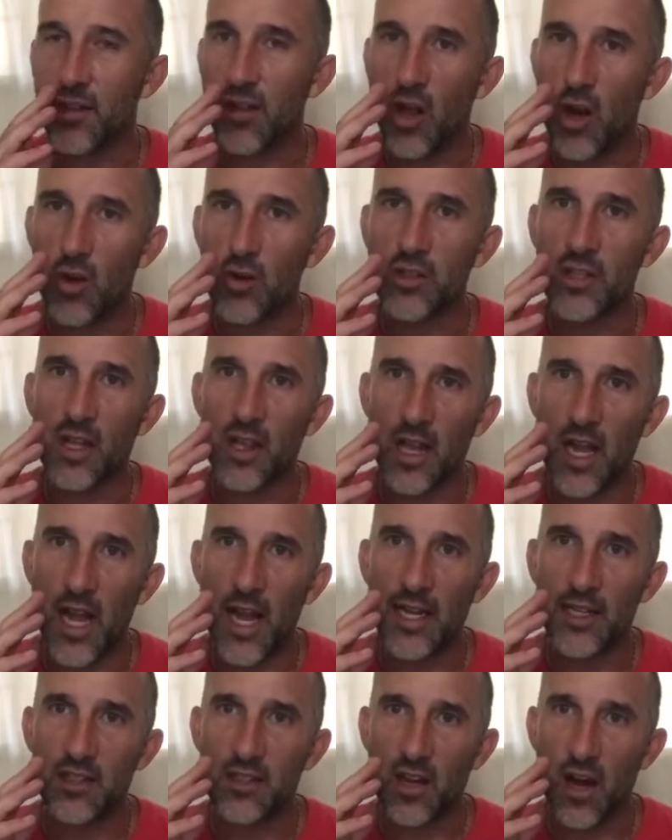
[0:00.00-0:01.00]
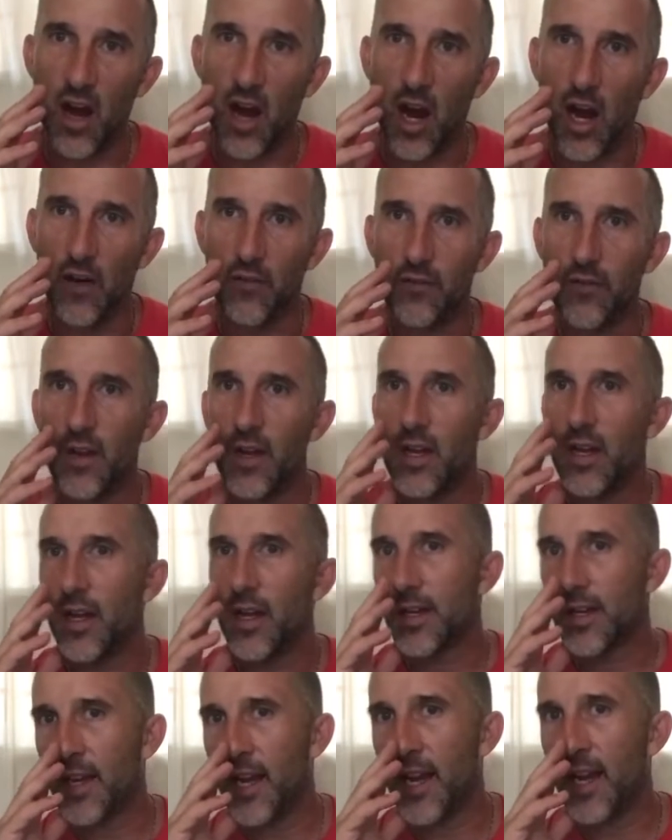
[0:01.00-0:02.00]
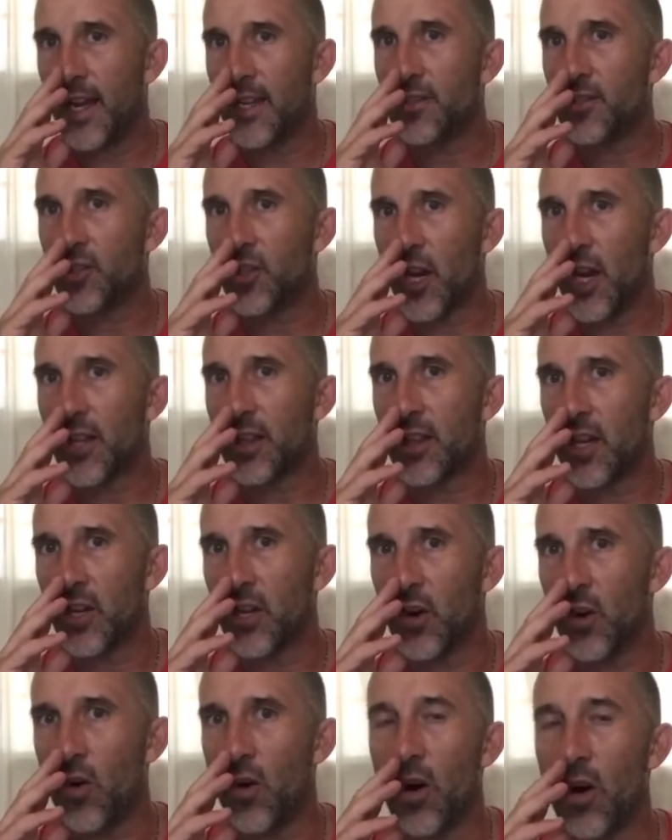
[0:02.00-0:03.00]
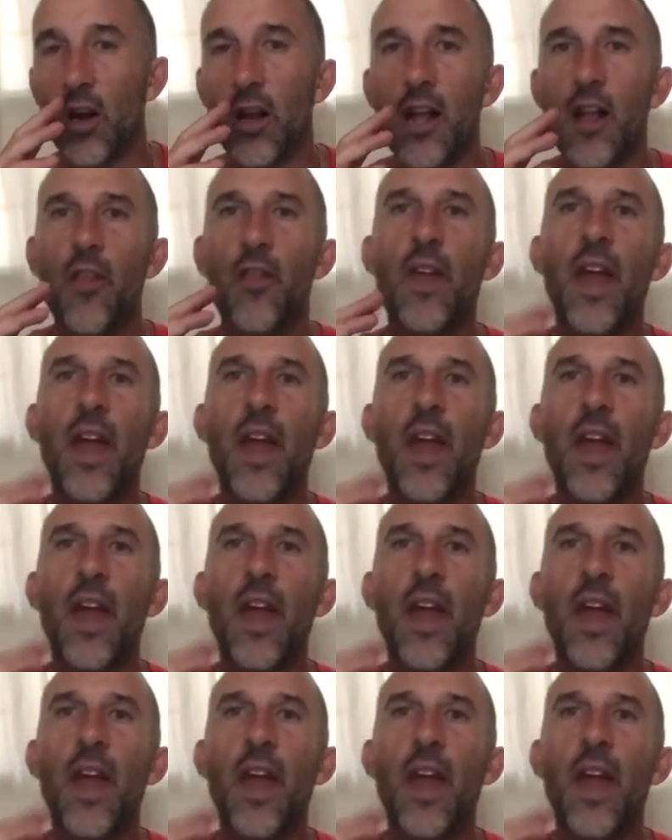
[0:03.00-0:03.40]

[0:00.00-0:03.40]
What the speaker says: close the lights off. Kids, shut the door.